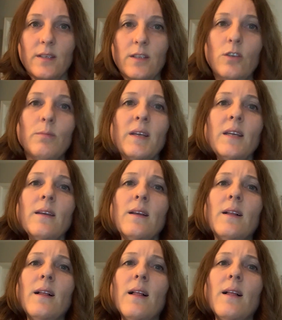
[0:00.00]
You may
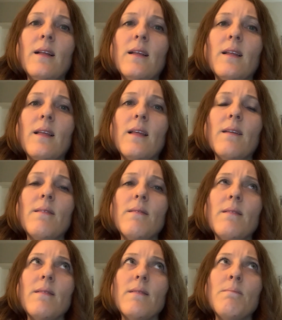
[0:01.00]

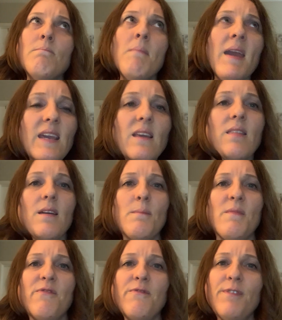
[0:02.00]
make them
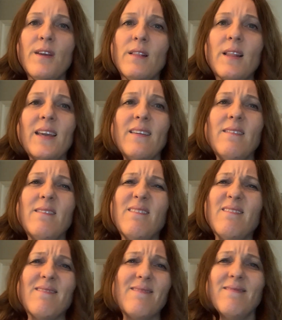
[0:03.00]
feel like
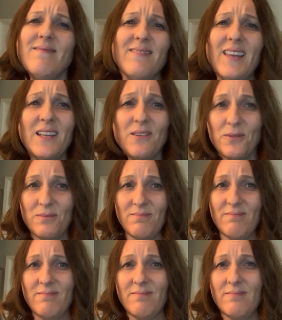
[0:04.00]

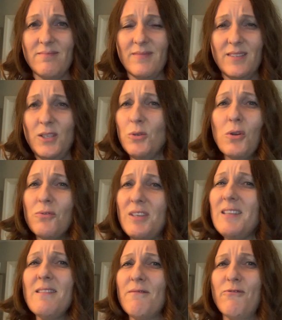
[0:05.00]
you don't
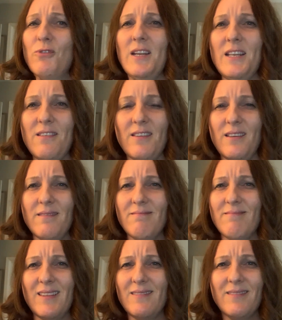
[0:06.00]
need them for anything.
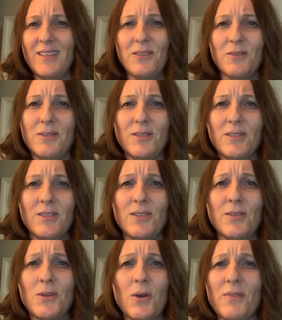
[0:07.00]

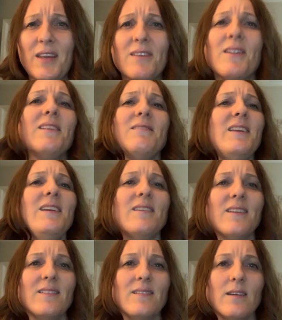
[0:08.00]
You know, they're not
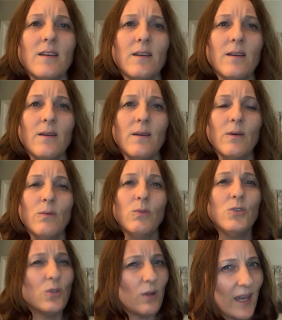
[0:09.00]
needed.
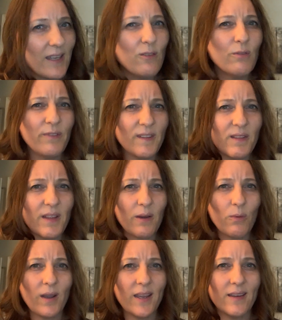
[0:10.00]
Would you like to feel that
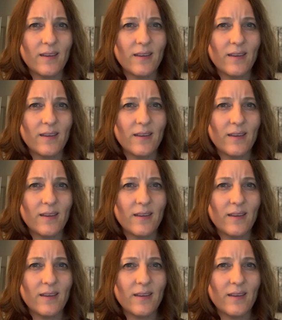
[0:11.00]
way?